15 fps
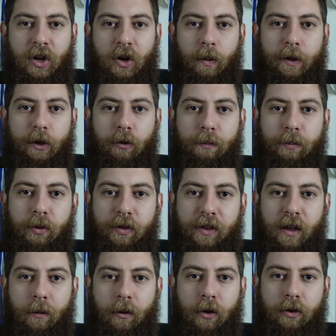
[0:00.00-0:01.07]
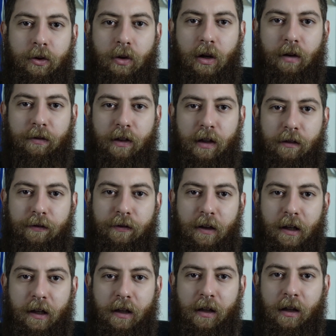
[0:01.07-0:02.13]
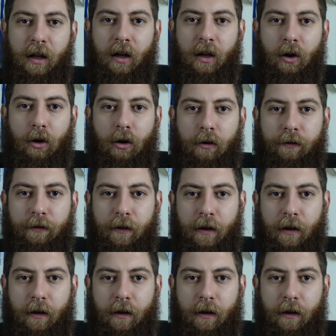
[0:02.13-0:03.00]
when you put them on, you have that feeling of